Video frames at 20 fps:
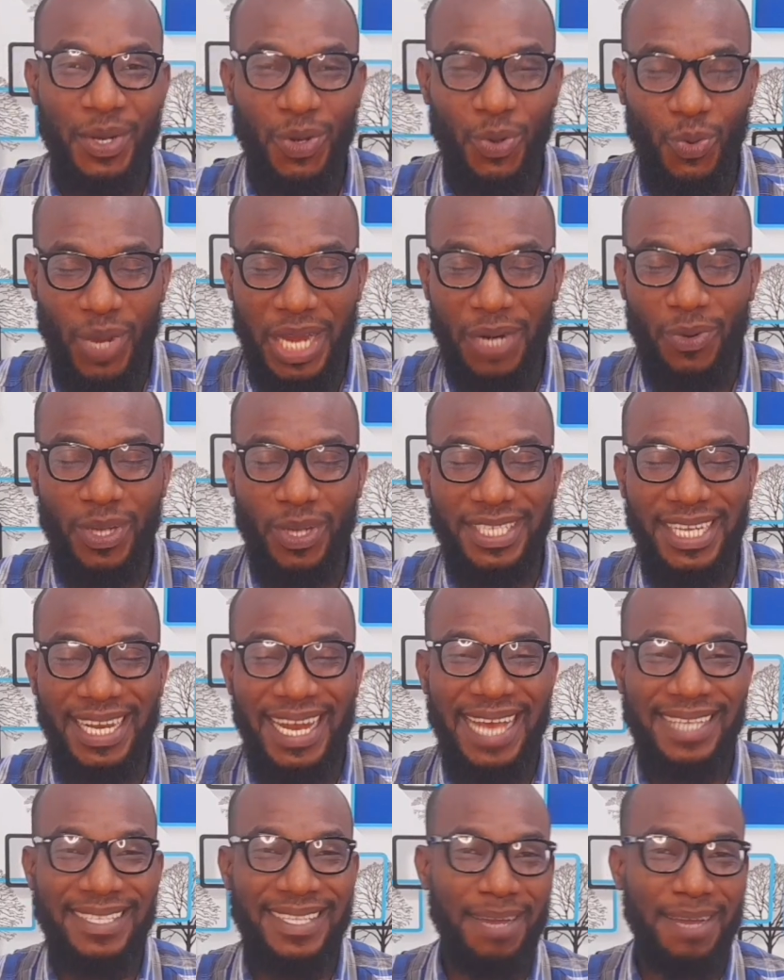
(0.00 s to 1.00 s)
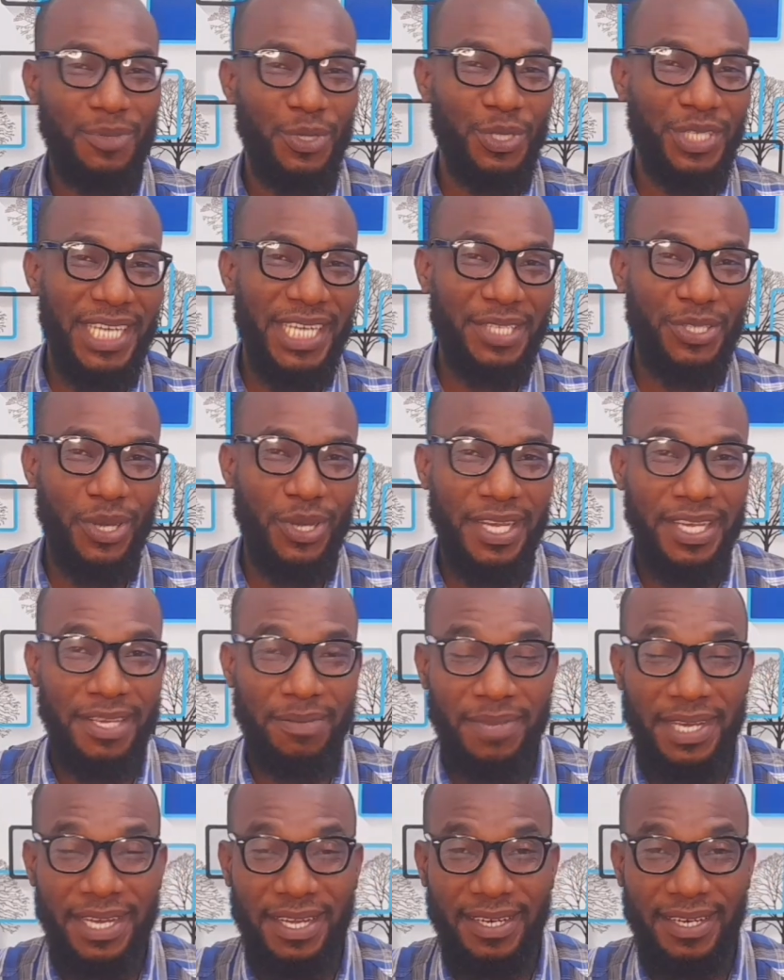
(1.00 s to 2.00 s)
When was the last time you checked your
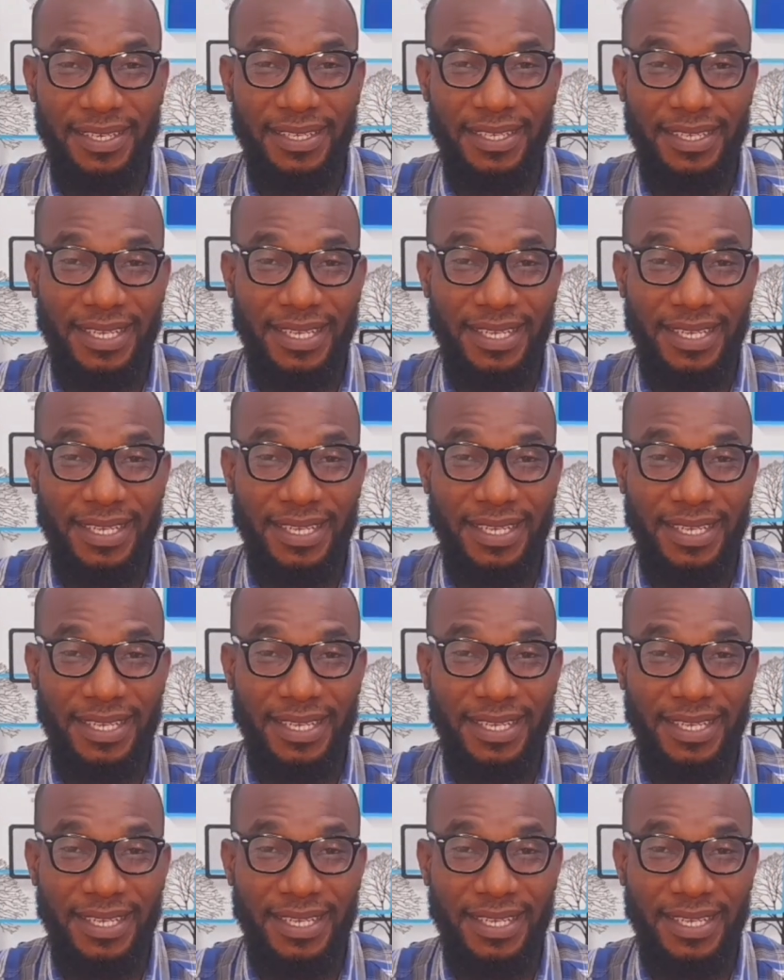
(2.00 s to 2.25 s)
email?